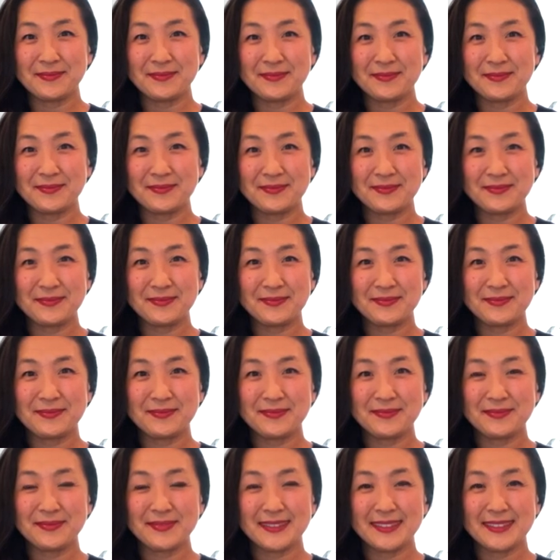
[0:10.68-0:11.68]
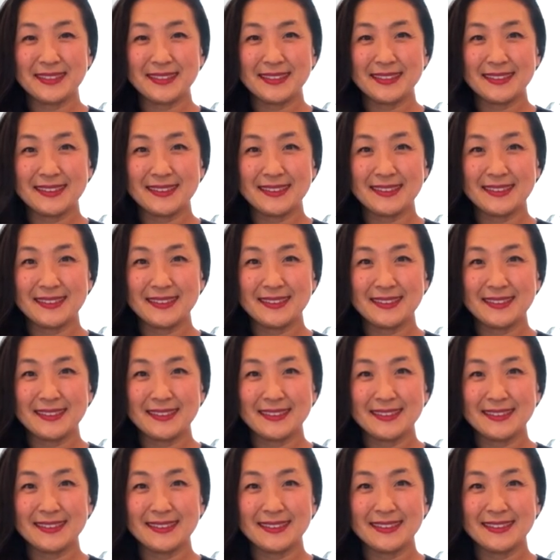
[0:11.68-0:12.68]

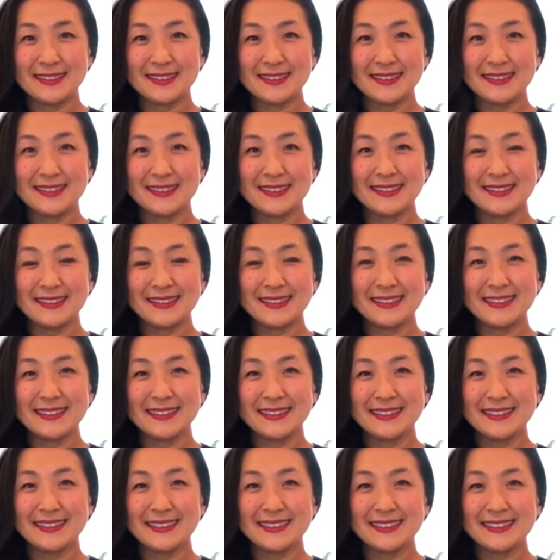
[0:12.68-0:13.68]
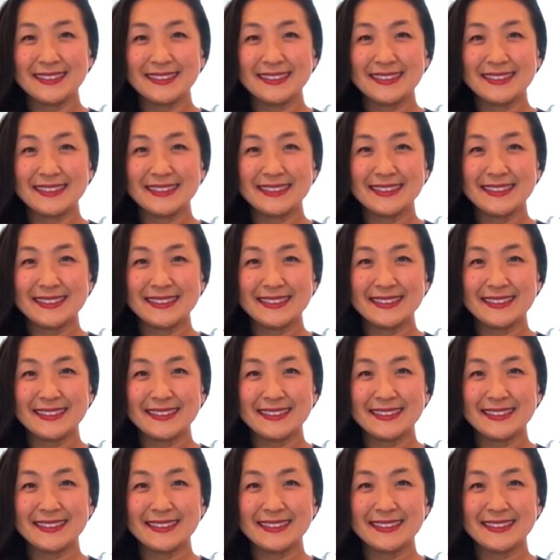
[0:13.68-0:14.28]
The person shown says nothing.